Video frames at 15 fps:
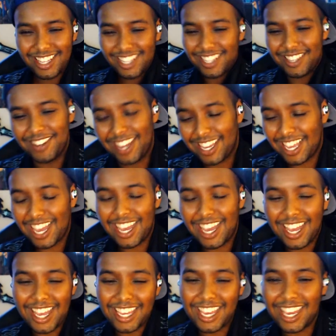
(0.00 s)
Dude,
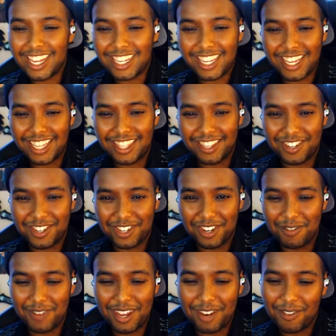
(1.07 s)
I can't take this
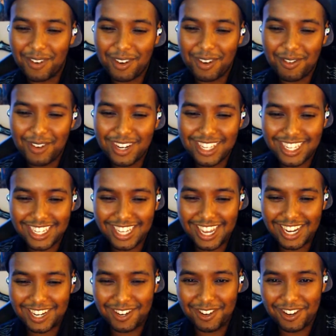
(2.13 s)
show, man. What is this
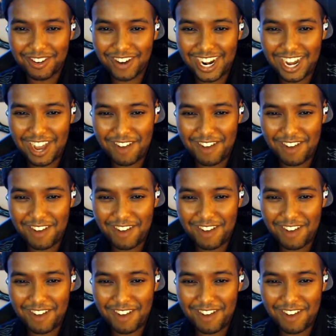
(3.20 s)
guy doing right now,